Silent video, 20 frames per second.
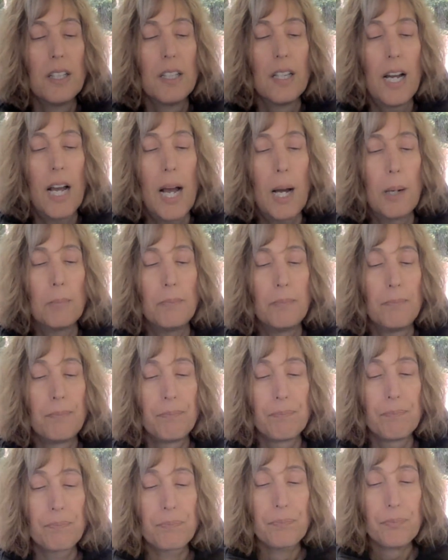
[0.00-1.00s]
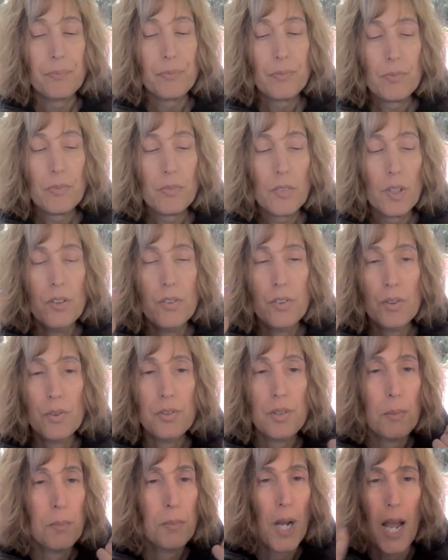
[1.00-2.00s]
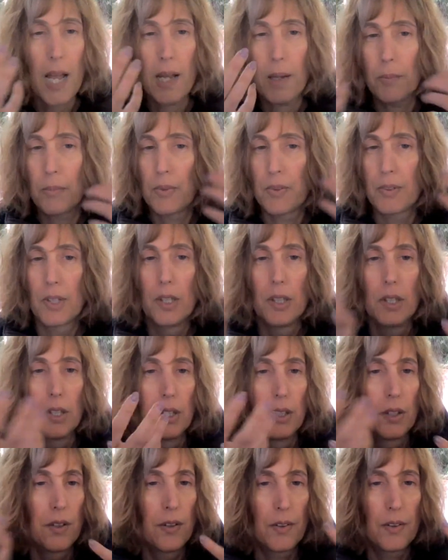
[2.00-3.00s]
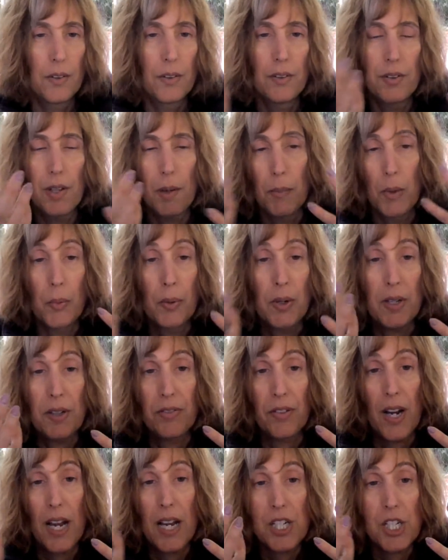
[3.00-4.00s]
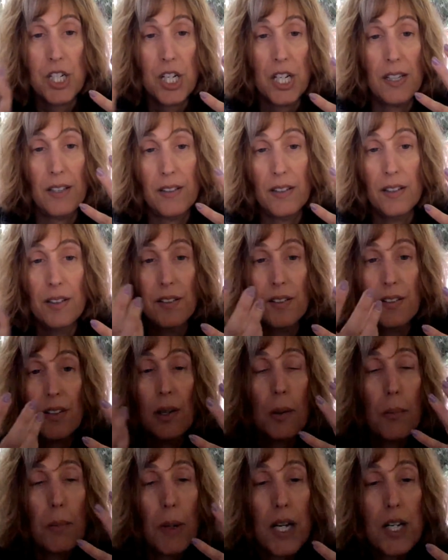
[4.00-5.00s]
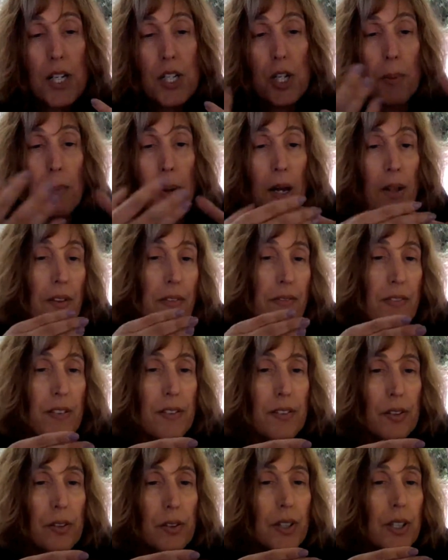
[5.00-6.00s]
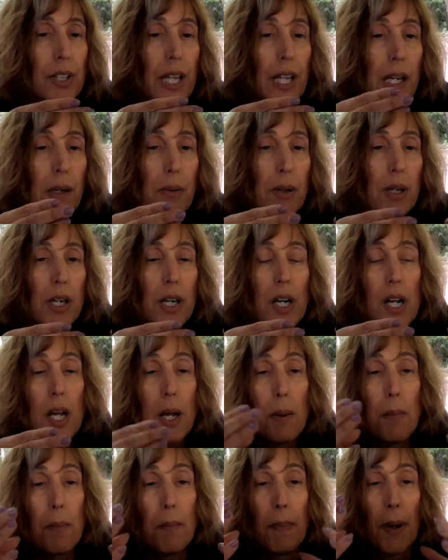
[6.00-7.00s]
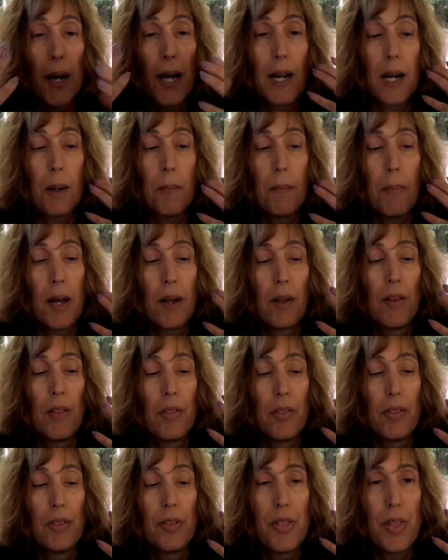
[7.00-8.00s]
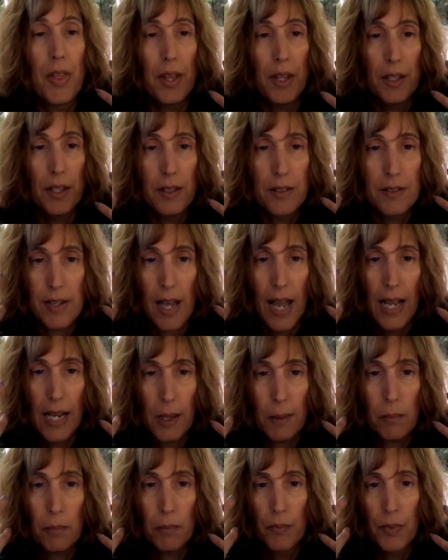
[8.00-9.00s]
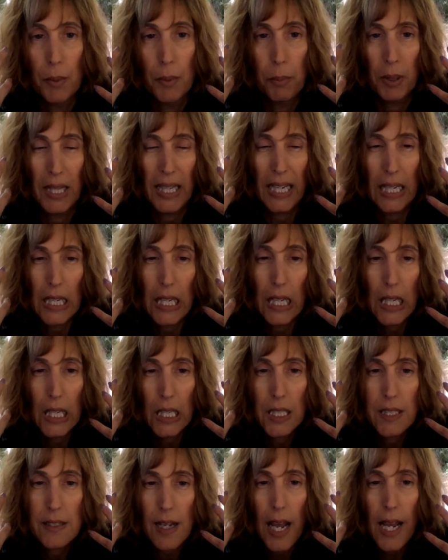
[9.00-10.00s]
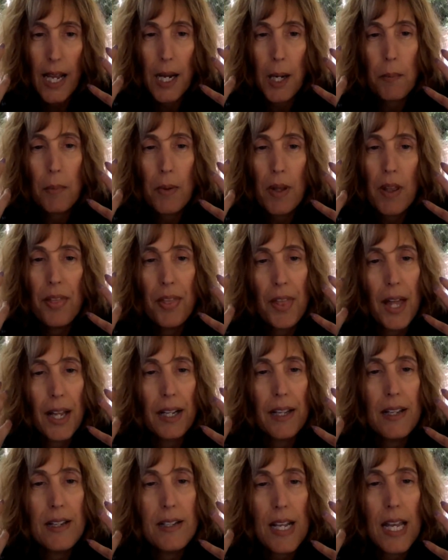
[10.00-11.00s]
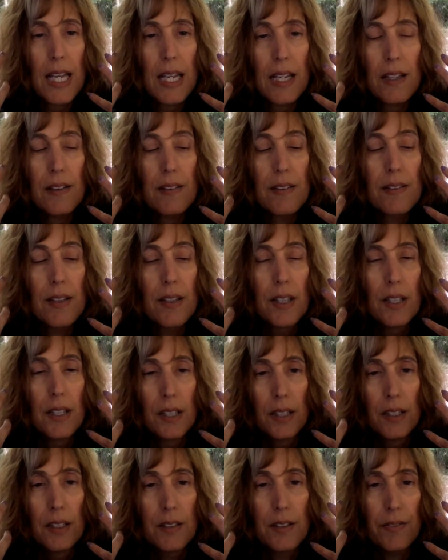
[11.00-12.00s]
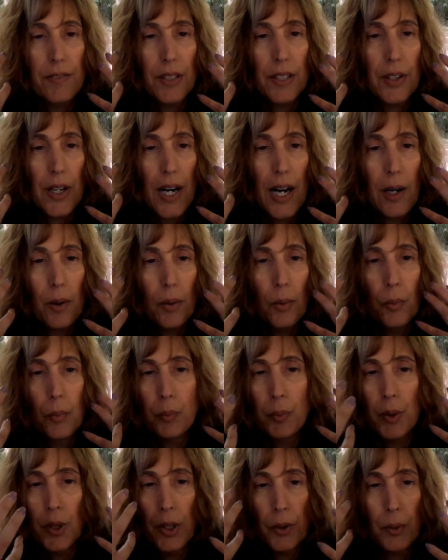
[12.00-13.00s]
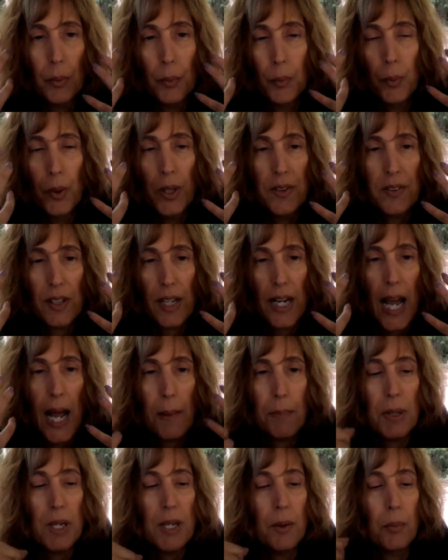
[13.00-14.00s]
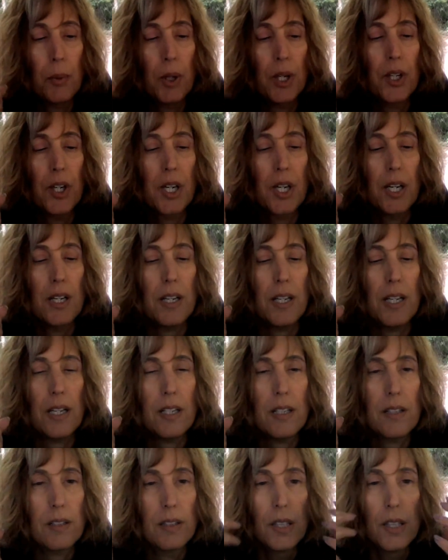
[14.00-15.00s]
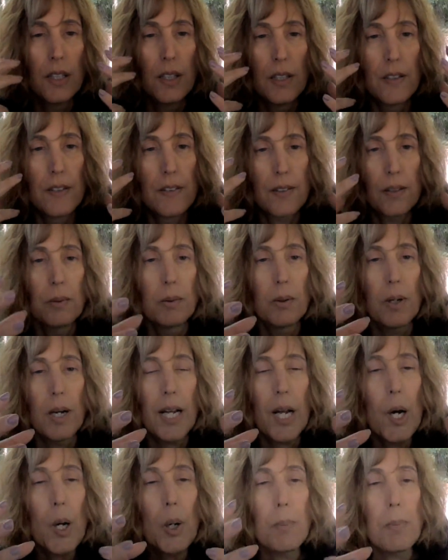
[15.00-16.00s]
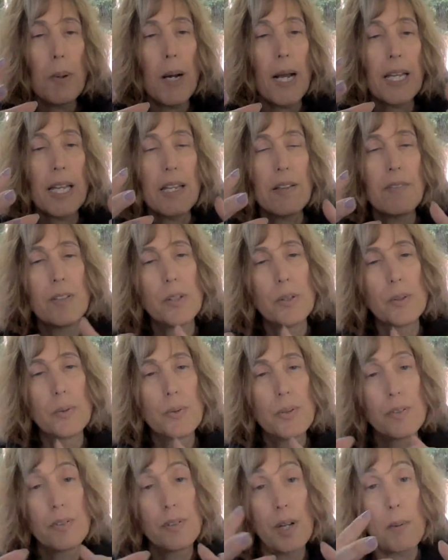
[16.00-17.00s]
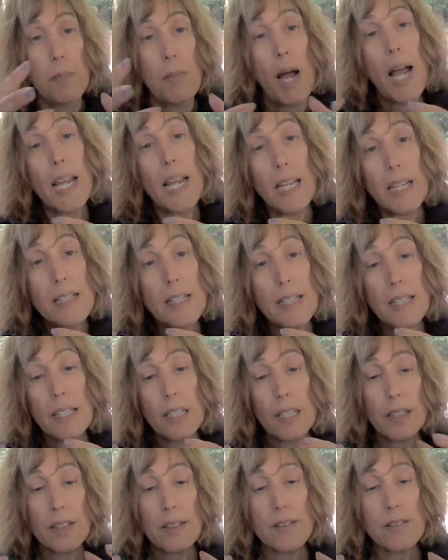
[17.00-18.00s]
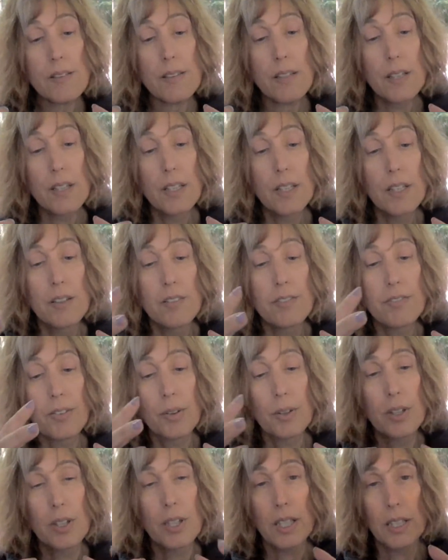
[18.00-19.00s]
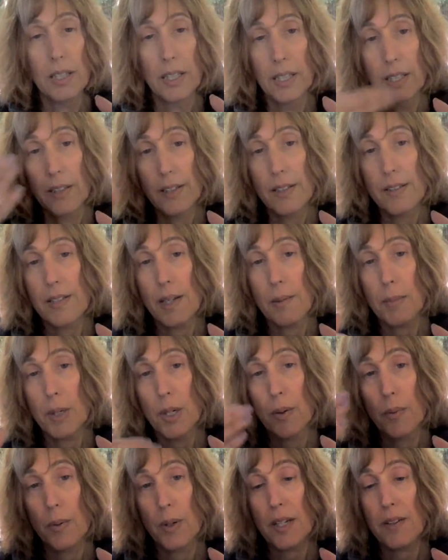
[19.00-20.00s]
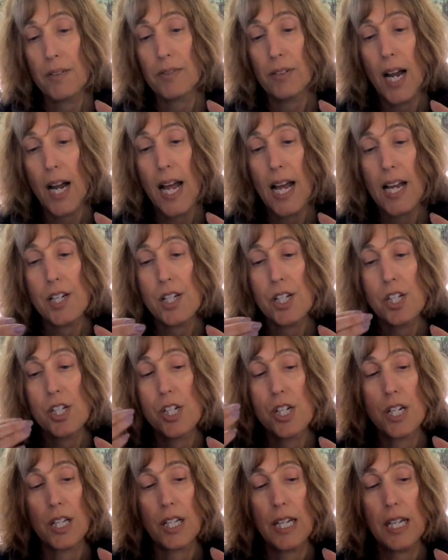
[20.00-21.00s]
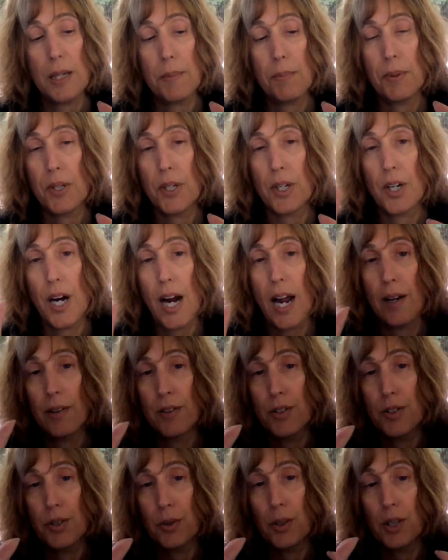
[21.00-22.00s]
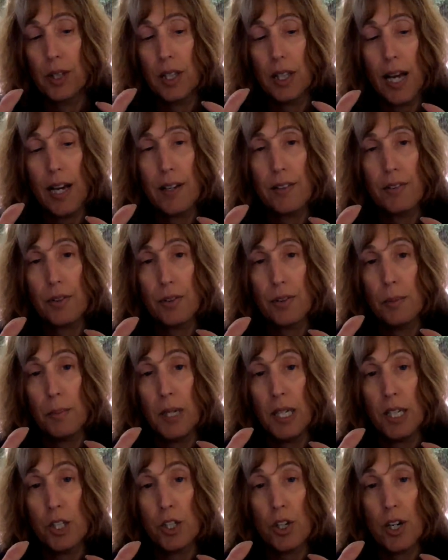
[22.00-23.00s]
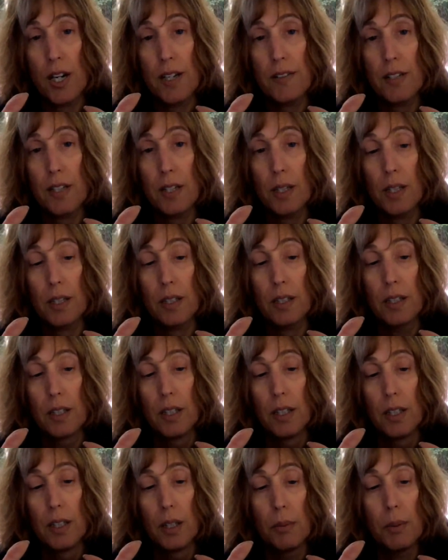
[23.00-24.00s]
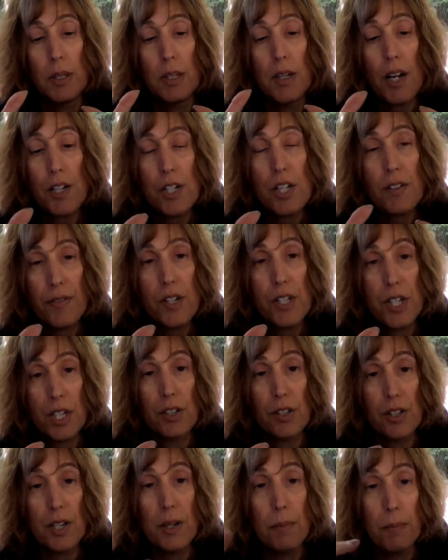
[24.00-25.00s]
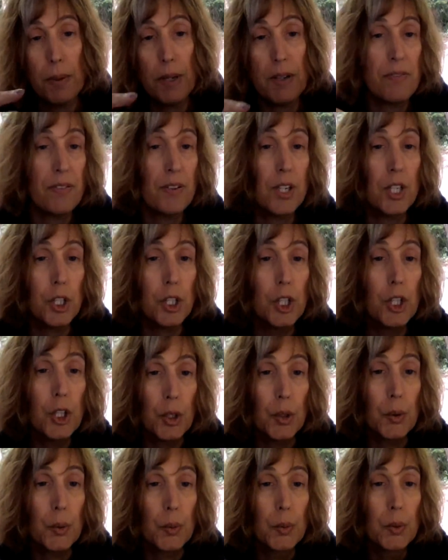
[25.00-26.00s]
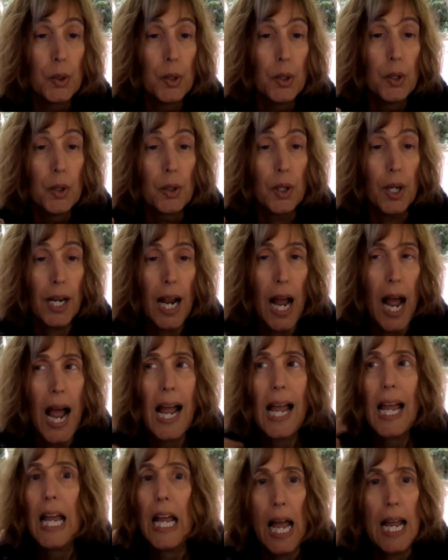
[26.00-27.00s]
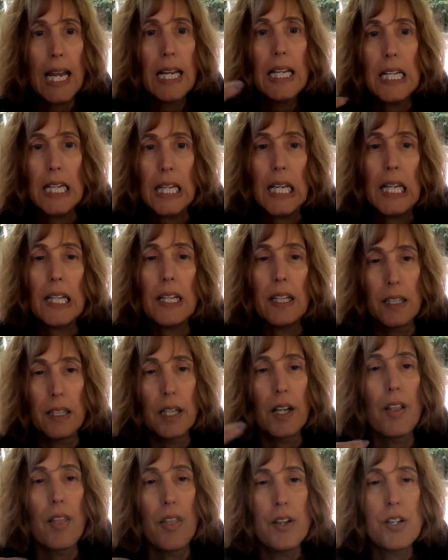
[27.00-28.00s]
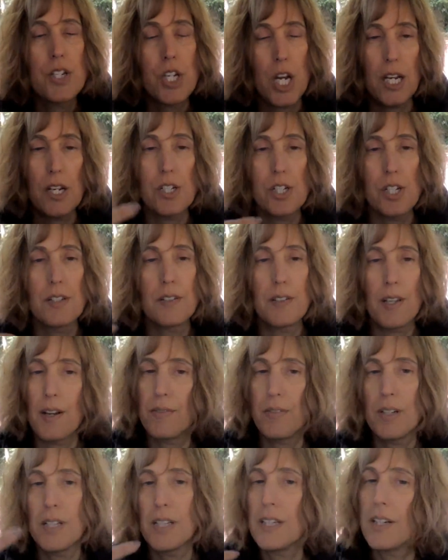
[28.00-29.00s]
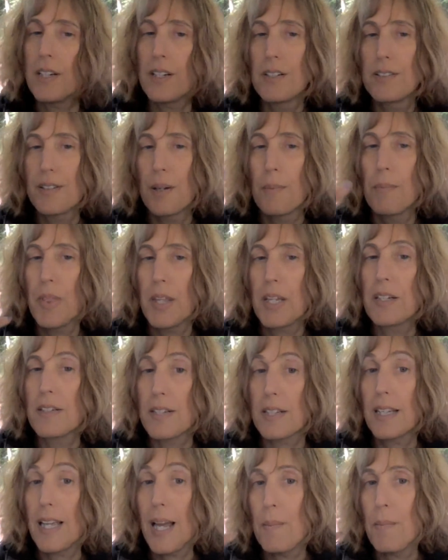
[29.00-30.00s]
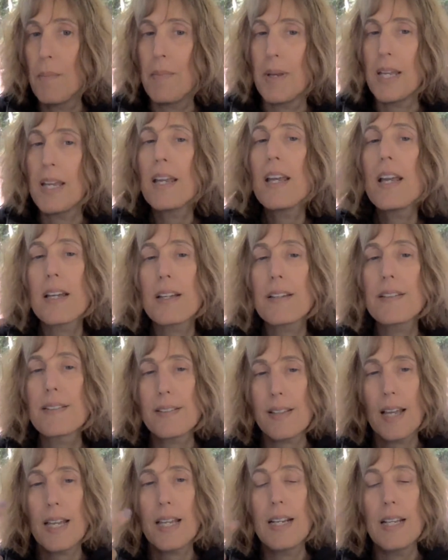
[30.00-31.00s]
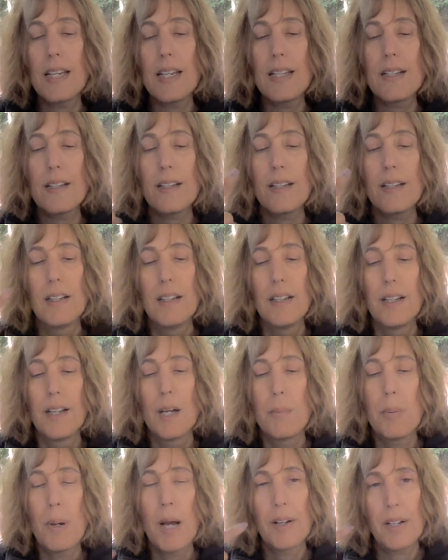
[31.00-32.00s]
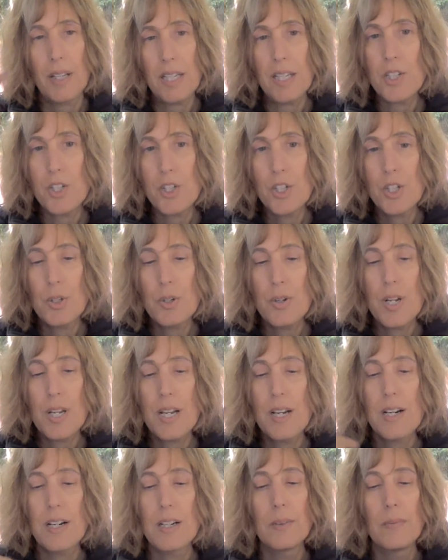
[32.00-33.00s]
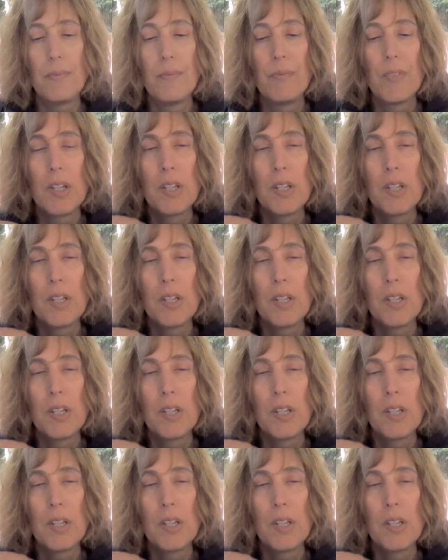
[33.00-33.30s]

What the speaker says: So sometimes the summer refresh isn't so much about the physical labor, but about the planning time that it takes to figure out, what's going to happen and what you're going to need. So I hope I gave you some ideas for a little summer refresh to keep your outdoor classroom interesting. I mean, not just for children, but for you. Right. I need the changes every year, something to get me excited about each new year.